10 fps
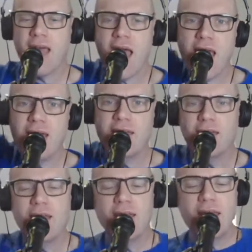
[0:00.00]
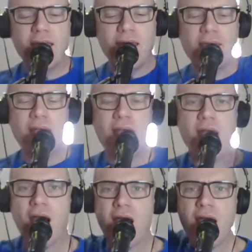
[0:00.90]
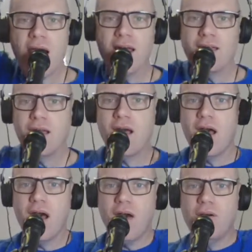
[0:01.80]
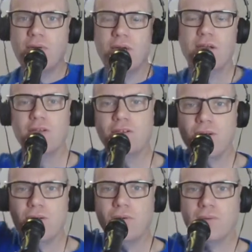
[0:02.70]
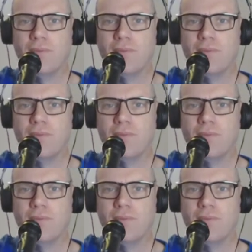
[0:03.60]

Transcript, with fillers: A, E, I, O, U.